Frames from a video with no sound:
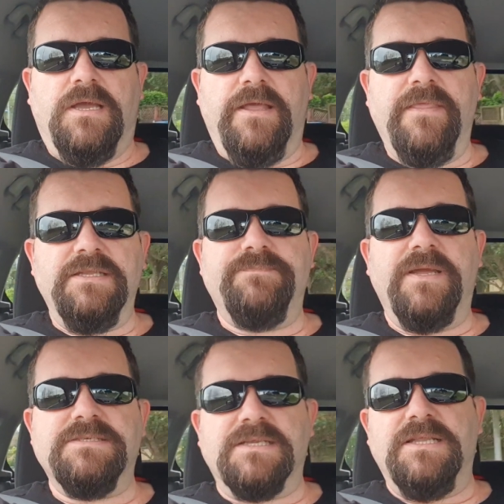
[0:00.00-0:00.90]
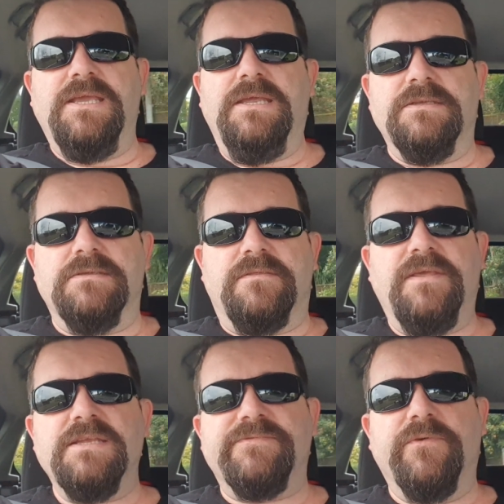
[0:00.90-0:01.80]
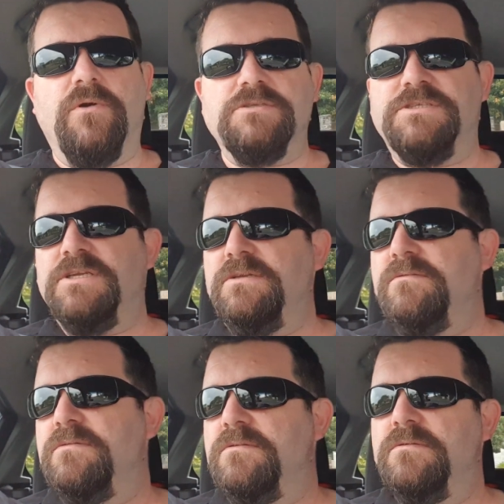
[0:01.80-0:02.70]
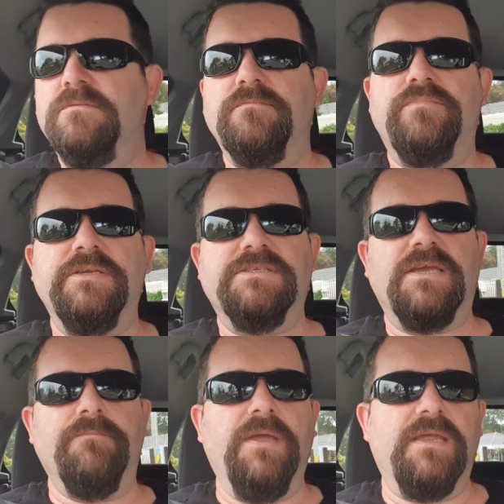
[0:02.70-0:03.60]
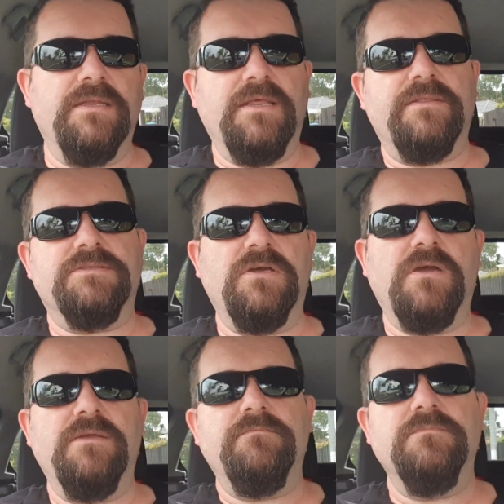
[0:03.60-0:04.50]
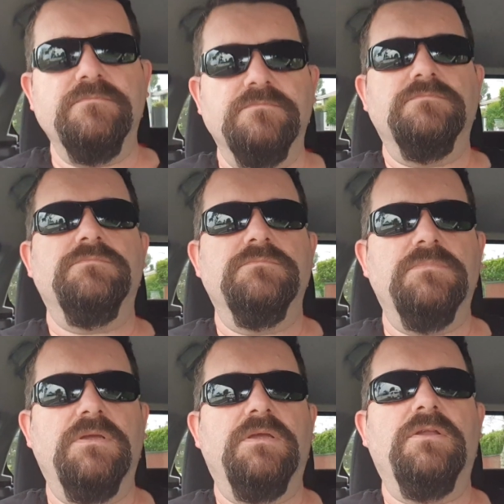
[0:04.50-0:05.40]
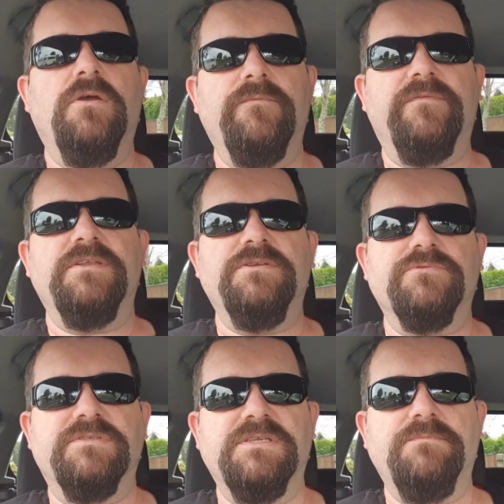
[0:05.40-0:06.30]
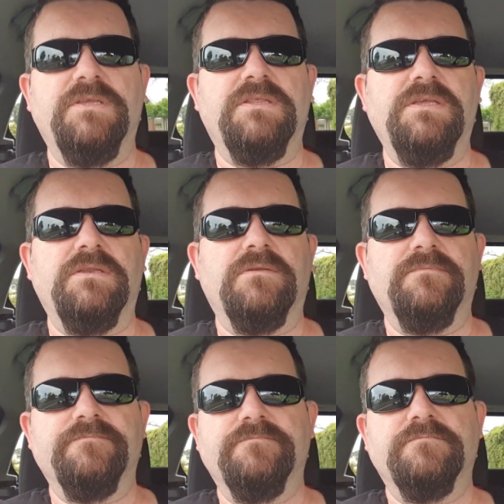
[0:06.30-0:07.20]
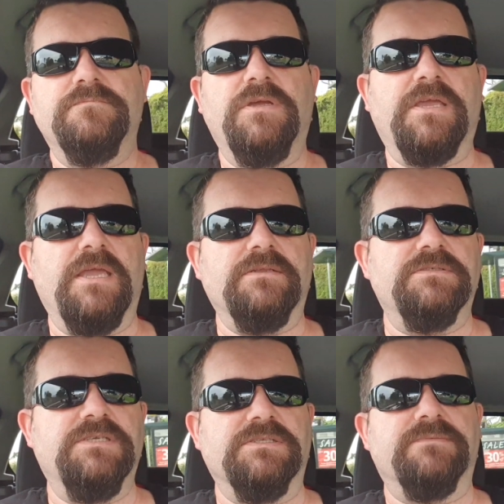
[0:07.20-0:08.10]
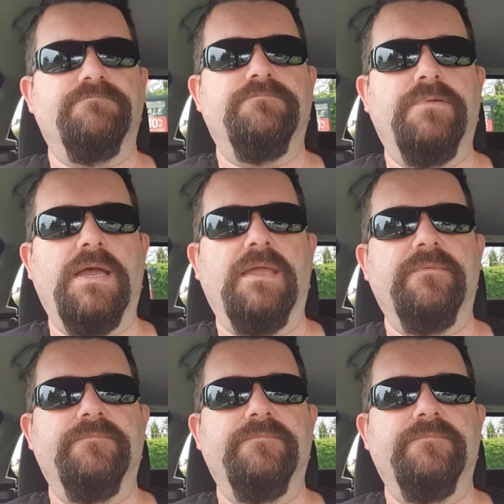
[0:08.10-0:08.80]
And that's basically it. Thanks for watching. Please come back another time, and hopefully you'll see me then. Okay, cheers. Bye.